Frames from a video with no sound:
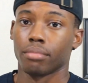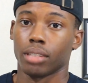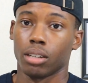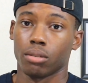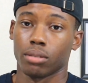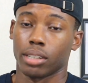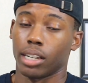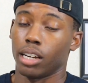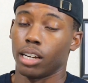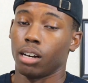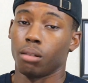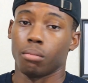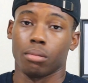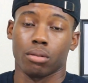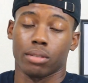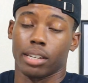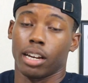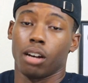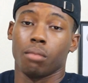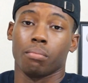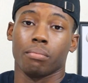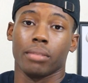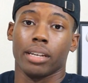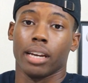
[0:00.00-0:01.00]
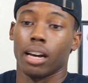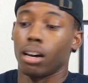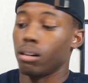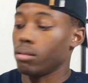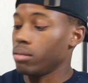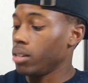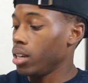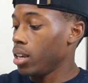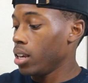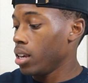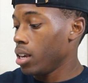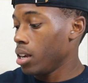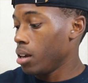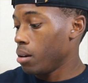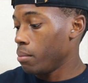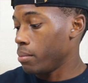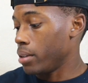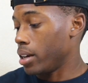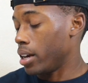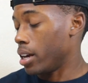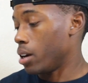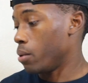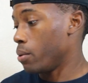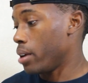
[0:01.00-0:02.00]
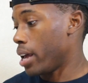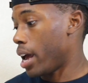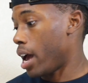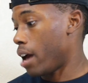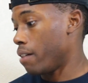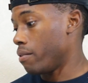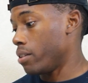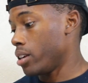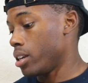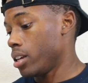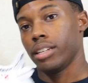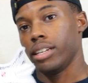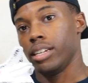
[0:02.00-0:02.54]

it was a help. It was helping me out. But yeah, here we have it.